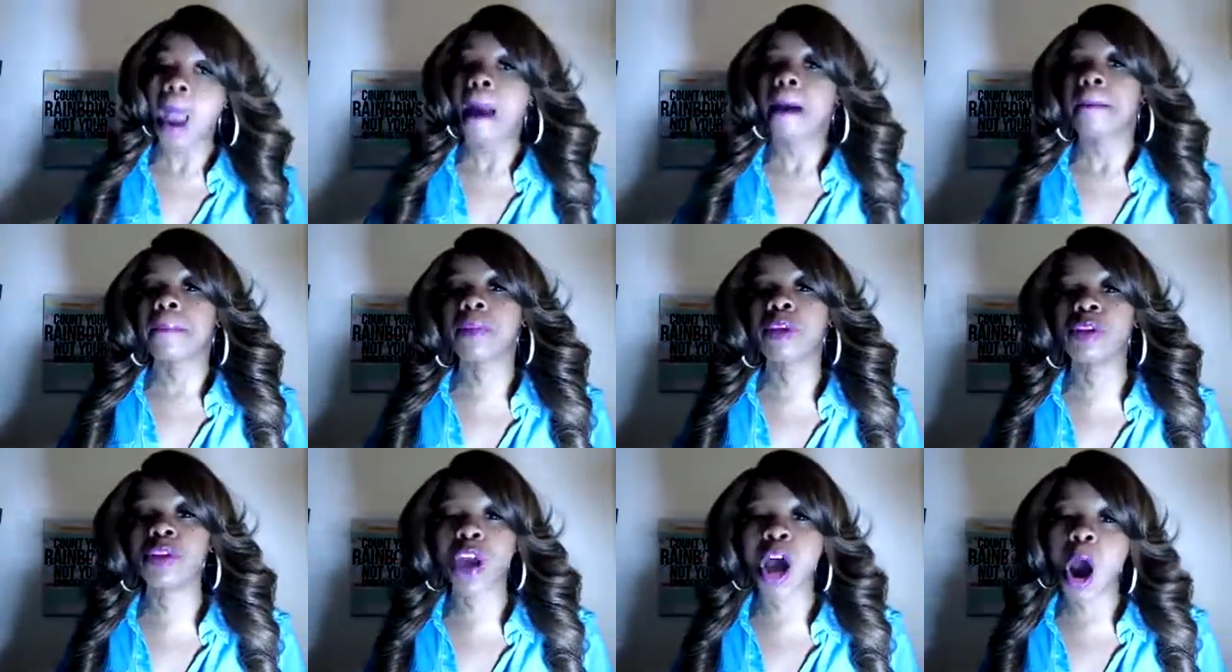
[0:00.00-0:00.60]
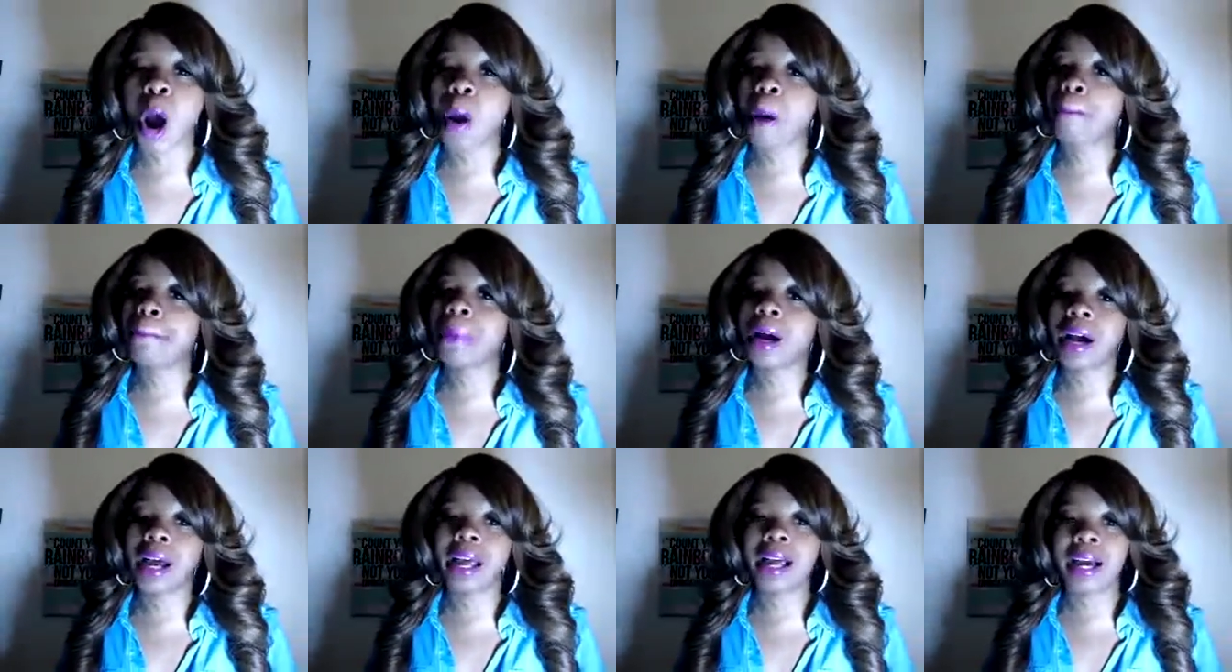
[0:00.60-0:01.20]
you know,
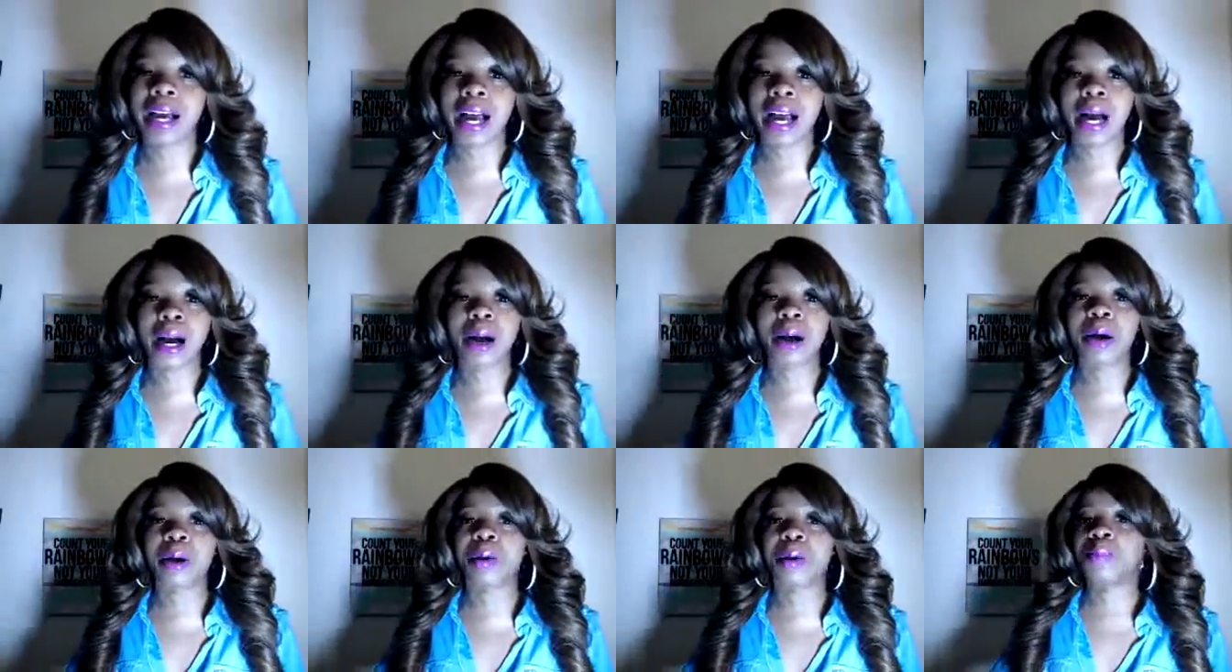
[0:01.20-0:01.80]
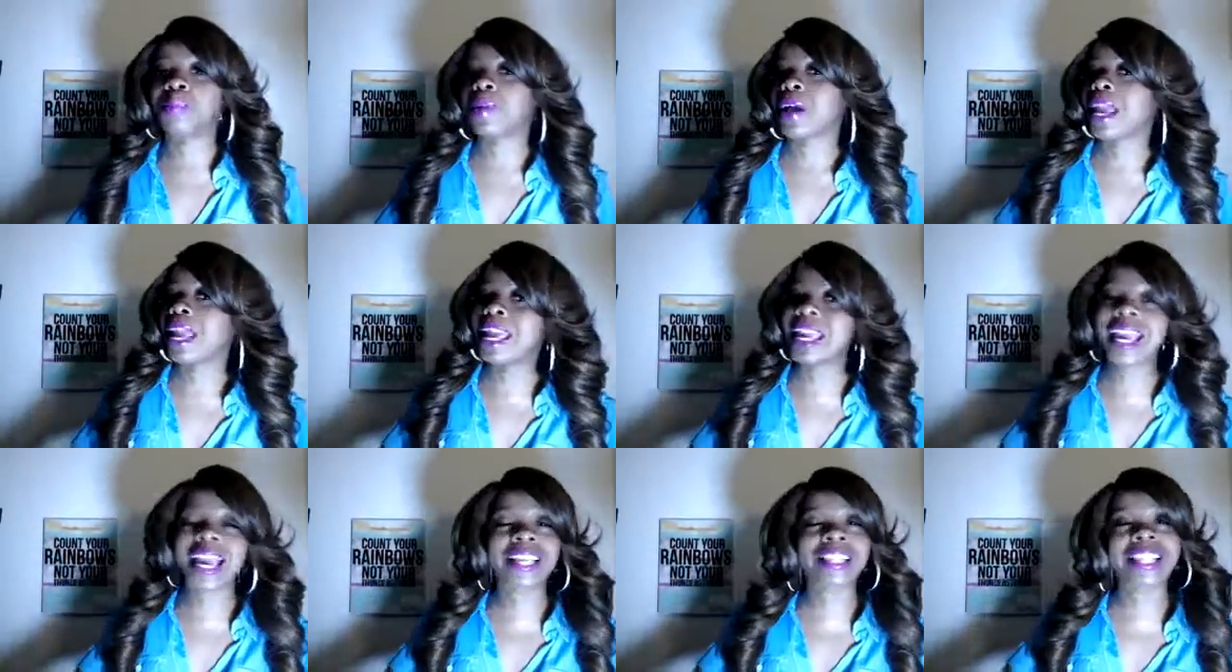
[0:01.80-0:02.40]
but he
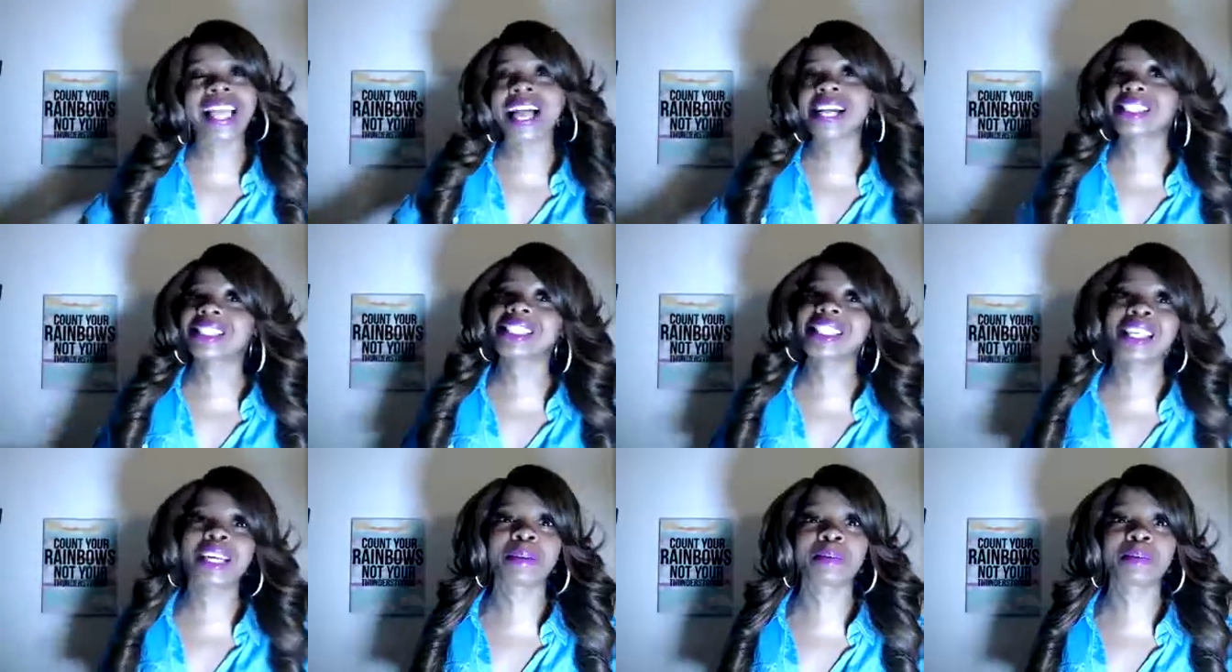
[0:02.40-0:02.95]
ain't that slick,